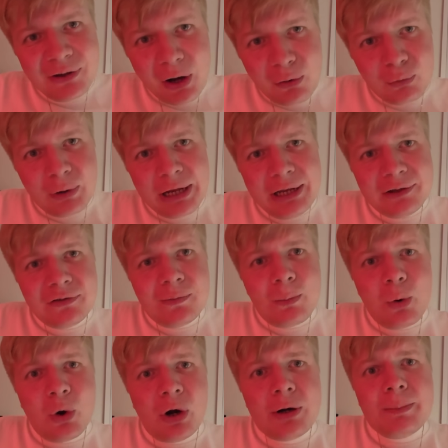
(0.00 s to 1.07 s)
are really
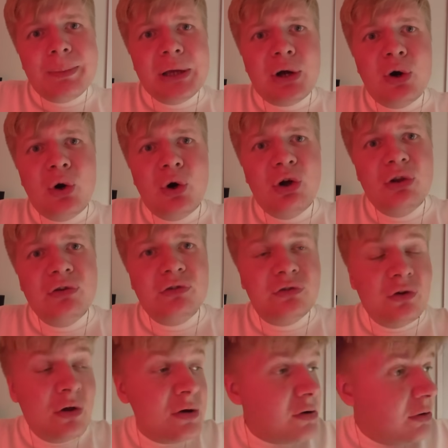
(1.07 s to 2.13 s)
smart because